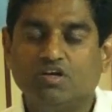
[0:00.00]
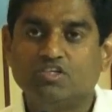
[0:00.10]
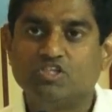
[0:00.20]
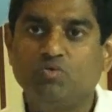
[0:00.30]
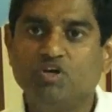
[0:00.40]

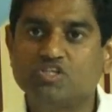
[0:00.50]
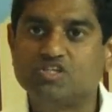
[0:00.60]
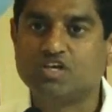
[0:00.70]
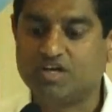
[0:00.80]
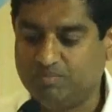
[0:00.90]
she
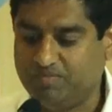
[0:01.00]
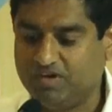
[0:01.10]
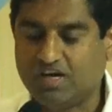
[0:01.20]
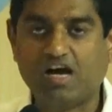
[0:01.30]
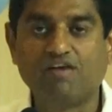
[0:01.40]
was
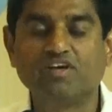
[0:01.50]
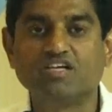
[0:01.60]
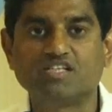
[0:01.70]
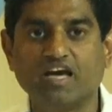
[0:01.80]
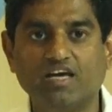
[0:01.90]
having
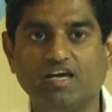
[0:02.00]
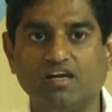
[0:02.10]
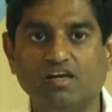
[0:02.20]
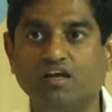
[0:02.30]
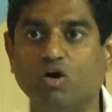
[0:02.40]
a
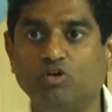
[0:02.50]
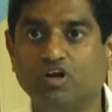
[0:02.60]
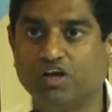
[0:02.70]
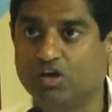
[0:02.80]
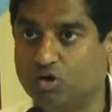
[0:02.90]
cycle in the
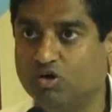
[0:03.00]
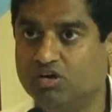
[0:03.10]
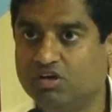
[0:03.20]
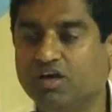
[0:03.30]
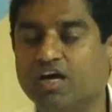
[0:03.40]
outer ring
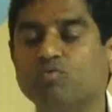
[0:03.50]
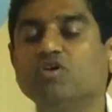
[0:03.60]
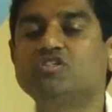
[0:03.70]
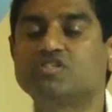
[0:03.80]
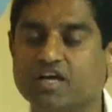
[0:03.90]
road and
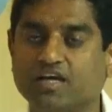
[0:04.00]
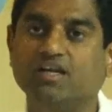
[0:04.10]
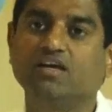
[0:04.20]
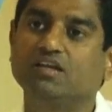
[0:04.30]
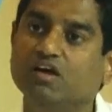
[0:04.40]
was
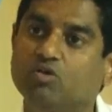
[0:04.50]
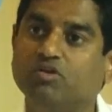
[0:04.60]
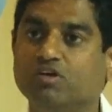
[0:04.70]
cycling in the outer,